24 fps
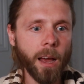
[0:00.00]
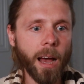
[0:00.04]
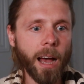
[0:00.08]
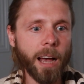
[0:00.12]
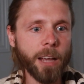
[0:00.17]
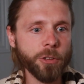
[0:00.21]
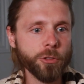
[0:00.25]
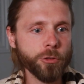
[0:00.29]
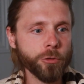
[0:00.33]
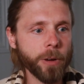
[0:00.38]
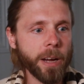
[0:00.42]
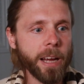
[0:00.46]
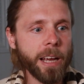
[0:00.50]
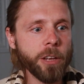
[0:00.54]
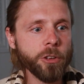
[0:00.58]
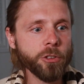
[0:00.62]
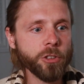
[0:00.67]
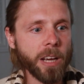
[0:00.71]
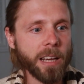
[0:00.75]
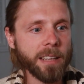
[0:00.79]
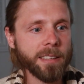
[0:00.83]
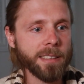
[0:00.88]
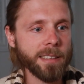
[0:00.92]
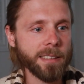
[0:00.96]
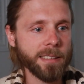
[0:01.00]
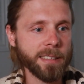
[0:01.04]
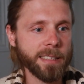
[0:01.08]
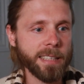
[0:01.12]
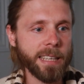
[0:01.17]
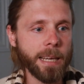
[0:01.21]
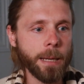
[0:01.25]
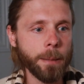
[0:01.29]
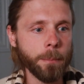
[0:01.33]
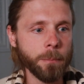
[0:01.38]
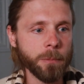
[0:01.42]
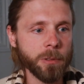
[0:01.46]
As strange as it
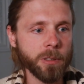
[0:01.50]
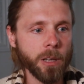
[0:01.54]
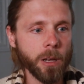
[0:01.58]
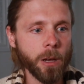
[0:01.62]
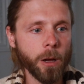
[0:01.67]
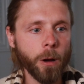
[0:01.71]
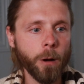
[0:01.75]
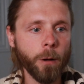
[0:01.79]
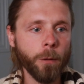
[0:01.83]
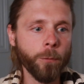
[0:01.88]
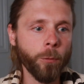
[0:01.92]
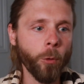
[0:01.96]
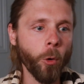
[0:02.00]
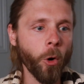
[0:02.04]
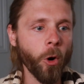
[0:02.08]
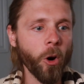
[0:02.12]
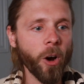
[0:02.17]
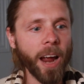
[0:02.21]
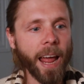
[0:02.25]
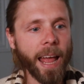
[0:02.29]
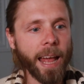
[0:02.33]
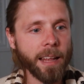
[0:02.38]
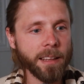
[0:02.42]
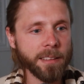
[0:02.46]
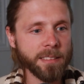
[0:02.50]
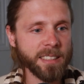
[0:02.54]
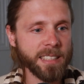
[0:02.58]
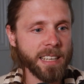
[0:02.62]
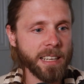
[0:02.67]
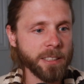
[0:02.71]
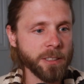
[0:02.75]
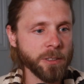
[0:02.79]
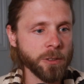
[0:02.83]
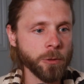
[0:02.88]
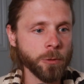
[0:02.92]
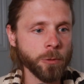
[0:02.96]
seems for our
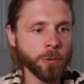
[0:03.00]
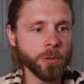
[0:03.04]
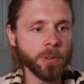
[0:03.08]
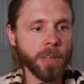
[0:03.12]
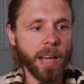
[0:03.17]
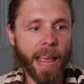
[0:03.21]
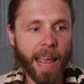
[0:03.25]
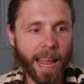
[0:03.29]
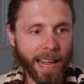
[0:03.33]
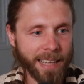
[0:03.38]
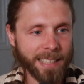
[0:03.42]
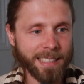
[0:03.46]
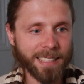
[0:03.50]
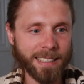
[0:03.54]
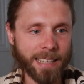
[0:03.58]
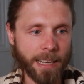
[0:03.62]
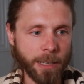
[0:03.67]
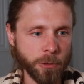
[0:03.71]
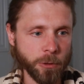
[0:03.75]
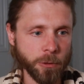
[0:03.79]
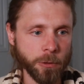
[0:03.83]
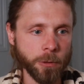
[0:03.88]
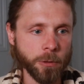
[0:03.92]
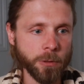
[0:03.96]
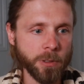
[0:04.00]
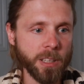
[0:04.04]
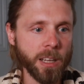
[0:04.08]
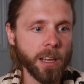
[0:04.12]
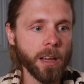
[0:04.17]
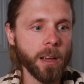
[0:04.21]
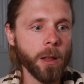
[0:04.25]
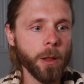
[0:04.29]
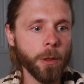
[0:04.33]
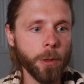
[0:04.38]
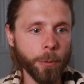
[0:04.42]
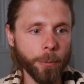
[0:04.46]
ancestors, ancestors,
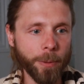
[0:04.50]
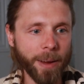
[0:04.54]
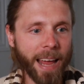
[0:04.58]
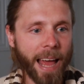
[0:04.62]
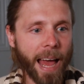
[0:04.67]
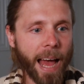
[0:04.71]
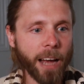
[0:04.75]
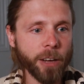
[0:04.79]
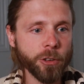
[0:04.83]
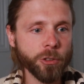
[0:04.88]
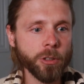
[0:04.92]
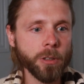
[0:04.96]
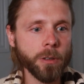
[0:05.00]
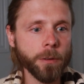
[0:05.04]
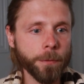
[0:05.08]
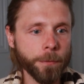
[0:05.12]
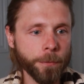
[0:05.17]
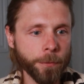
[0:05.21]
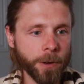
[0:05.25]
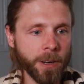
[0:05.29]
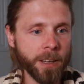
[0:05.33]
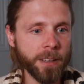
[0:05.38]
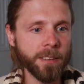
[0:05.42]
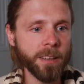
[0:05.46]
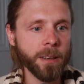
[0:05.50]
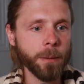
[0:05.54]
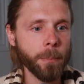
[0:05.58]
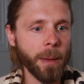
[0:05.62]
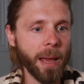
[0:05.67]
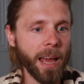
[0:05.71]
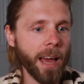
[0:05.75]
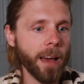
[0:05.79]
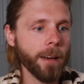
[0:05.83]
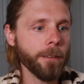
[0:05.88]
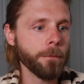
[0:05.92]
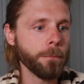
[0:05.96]
the reaction of freezing
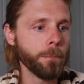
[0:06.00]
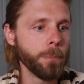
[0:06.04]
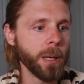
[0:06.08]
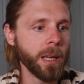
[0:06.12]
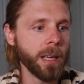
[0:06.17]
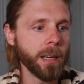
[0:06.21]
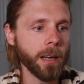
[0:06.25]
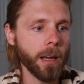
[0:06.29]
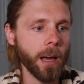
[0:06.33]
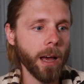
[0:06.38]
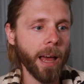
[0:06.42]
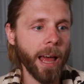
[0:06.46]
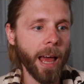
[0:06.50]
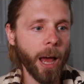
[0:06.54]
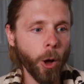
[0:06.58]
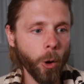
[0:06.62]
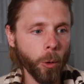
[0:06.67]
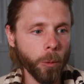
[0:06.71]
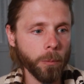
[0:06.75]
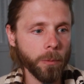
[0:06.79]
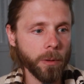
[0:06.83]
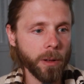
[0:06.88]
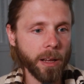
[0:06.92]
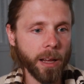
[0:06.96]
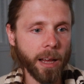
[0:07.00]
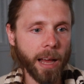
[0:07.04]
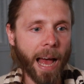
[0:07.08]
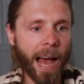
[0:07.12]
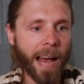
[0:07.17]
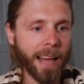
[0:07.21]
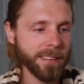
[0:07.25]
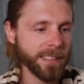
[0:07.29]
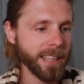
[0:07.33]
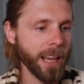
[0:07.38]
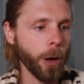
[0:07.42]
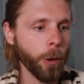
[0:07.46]
may have been a help
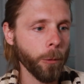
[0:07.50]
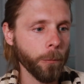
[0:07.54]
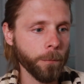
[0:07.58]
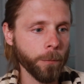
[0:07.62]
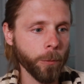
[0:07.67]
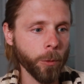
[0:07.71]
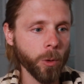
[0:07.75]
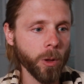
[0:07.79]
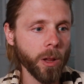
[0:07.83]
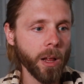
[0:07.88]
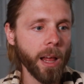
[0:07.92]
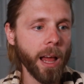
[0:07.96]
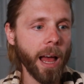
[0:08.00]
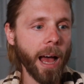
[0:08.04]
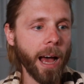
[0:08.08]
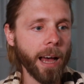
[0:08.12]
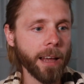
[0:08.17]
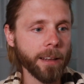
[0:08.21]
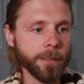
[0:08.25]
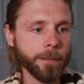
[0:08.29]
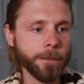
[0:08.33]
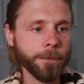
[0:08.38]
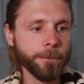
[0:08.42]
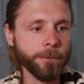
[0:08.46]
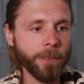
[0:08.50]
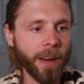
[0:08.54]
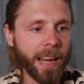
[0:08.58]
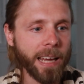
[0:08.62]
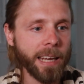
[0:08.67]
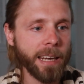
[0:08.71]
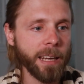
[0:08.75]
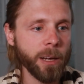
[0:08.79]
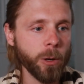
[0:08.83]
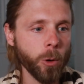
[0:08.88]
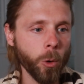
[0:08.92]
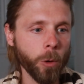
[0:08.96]
as helpful as
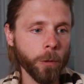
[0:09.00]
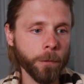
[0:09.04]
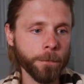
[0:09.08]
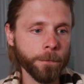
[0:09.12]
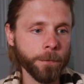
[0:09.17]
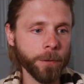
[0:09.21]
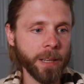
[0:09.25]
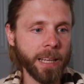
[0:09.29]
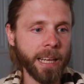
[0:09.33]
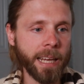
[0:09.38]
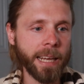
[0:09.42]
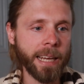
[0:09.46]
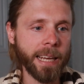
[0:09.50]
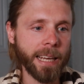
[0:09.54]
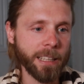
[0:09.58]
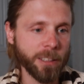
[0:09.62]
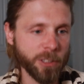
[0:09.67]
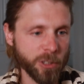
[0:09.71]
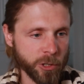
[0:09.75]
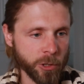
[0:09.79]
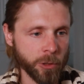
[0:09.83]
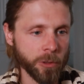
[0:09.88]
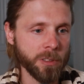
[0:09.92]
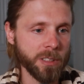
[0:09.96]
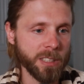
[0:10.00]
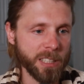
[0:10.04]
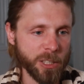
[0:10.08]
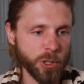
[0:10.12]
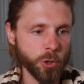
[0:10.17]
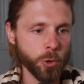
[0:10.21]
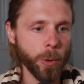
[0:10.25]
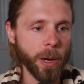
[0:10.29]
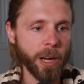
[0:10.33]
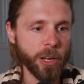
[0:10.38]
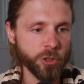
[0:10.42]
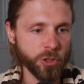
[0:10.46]
fighting or fleeing in certain
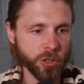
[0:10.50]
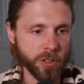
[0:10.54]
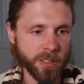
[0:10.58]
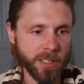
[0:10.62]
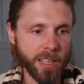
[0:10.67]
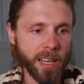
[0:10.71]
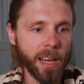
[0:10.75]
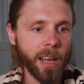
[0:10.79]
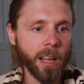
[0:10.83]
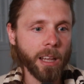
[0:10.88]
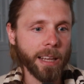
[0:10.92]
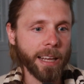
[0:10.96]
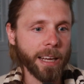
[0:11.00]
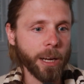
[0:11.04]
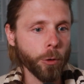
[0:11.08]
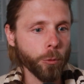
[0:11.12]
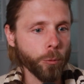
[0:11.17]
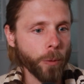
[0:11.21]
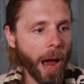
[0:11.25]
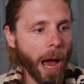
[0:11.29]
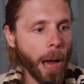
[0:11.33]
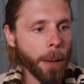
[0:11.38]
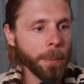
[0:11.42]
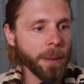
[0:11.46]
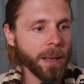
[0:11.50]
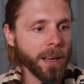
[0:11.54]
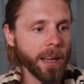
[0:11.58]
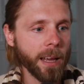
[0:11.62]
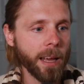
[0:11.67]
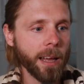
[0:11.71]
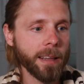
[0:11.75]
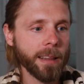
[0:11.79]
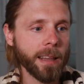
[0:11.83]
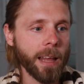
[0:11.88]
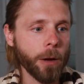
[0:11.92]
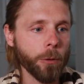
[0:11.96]
situations, like a rabbit
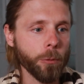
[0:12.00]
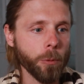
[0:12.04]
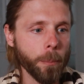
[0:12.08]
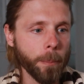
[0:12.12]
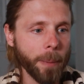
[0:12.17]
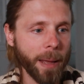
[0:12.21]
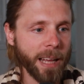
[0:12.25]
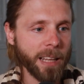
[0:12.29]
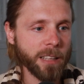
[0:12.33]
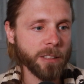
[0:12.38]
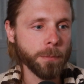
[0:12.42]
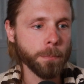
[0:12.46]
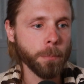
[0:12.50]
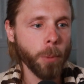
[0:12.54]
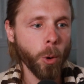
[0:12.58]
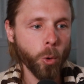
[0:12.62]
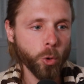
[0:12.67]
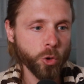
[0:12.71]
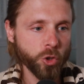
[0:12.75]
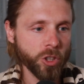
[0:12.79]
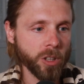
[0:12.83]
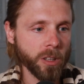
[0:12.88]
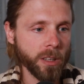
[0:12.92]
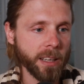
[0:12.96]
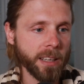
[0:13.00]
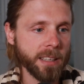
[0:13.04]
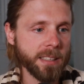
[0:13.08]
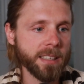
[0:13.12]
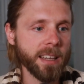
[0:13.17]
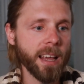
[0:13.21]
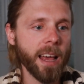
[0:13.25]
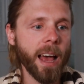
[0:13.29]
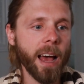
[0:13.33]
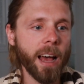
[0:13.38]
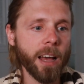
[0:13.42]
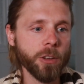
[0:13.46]
that remains motionless
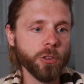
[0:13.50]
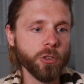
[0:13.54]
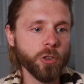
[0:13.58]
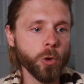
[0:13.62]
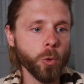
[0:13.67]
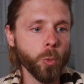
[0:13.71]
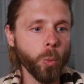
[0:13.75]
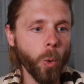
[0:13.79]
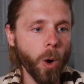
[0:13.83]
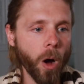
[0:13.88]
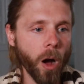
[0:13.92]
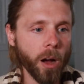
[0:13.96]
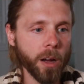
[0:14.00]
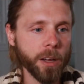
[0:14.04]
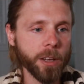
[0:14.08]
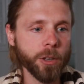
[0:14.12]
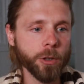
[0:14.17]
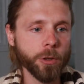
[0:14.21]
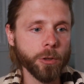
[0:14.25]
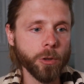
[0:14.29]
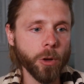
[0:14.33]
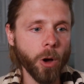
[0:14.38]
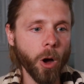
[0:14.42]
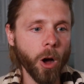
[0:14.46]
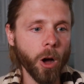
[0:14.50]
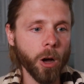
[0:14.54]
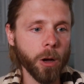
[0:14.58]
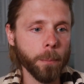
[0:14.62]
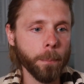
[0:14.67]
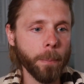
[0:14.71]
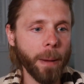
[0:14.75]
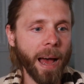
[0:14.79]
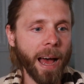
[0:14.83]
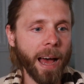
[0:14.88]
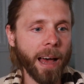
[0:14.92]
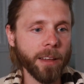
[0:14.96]
as you walk your dog
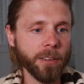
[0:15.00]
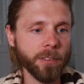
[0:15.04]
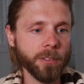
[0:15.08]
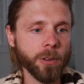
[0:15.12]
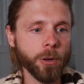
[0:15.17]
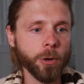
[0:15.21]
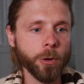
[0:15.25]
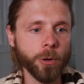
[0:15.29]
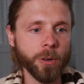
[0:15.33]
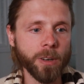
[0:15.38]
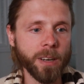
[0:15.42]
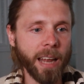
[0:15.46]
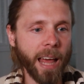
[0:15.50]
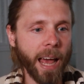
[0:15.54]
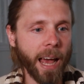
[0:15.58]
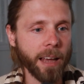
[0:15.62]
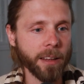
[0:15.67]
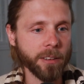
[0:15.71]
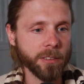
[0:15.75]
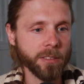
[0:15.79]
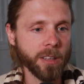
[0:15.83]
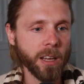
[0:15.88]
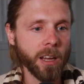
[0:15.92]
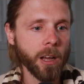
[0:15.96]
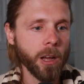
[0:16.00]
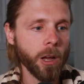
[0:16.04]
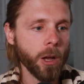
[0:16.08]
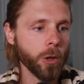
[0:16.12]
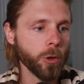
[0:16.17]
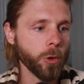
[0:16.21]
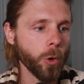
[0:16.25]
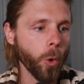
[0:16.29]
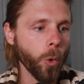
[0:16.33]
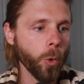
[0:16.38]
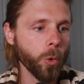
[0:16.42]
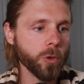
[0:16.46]
past her nest.
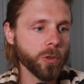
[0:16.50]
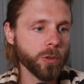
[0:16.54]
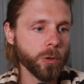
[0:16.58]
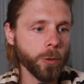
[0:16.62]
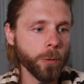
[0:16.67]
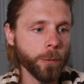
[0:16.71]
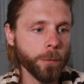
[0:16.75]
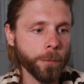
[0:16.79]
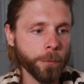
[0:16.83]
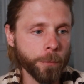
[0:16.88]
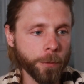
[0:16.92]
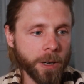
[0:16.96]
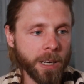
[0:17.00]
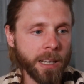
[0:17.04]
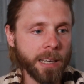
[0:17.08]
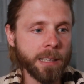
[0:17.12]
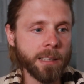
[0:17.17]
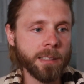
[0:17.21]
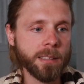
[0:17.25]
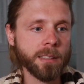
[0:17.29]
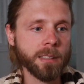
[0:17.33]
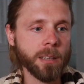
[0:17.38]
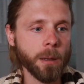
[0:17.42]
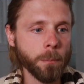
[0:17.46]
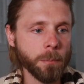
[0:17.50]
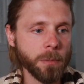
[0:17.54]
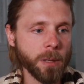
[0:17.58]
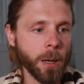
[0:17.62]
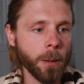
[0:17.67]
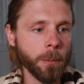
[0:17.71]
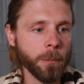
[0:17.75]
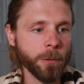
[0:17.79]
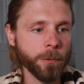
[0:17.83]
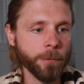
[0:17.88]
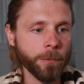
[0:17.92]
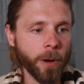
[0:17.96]
Those who freeze
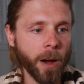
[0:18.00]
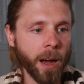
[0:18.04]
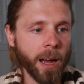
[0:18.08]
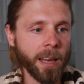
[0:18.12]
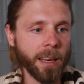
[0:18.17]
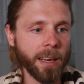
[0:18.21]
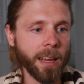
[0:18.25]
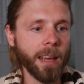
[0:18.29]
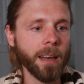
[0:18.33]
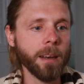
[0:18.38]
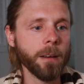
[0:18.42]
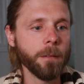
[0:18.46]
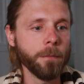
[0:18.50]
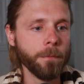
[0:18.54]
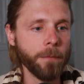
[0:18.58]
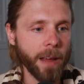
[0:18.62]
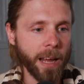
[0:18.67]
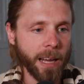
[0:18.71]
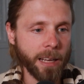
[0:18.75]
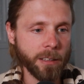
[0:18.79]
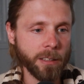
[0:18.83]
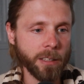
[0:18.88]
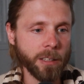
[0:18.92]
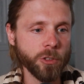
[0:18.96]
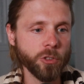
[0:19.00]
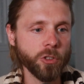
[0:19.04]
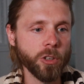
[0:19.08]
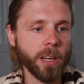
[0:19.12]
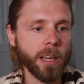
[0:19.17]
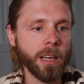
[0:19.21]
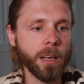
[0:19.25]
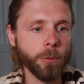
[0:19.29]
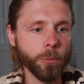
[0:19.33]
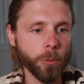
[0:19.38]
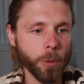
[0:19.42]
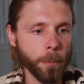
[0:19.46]
sometimes find an advantage
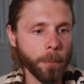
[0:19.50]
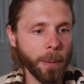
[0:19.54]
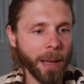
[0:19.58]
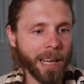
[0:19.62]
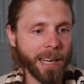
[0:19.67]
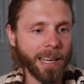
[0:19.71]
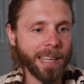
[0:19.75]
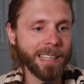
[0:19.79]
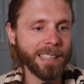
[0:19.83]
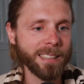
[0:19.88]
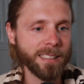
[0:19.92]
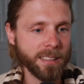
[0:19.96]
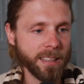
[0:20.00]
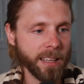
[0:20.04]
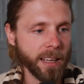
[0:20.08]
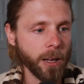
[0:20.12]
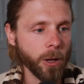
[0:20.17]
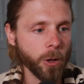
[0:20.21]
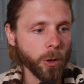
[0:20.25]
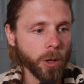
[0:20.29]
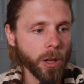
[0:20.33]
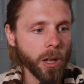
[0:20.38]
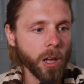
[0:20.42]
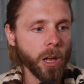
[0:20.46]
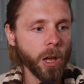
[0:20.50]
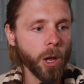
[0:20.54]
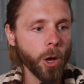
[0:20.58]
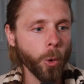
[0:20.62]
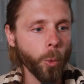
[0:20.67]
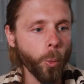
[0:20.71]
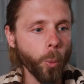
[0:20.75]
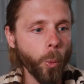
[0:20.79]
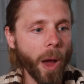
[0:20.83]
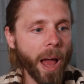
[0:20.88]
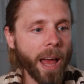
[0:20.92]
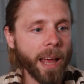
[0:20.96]
in remaining still
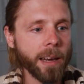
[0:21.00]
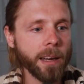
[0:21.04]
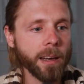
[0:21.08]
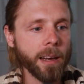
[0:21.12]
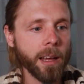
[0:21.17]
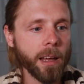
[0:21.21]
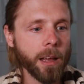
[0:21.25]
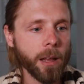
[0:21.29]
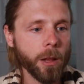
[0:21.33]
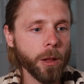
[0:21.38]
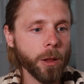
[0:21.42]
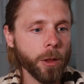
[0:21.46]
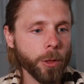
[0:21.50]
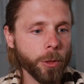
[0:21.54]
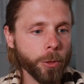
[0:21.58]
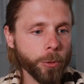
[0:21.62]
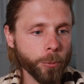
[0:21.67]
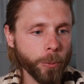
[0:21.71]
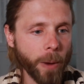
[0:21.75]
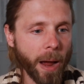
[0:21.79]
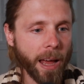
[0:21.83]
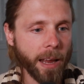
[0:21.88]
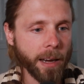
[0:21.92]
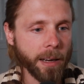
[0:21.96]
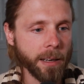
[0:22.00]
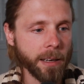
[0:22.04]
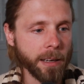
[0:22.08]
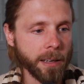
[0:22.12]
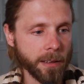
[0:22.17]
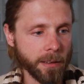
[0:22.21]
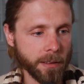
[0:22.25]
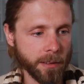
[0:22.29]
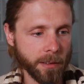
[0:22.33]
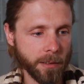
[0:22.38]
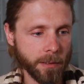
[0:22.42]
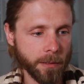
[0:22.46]
when
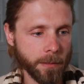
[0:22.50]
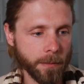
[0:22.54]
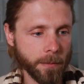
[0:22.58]
threatened.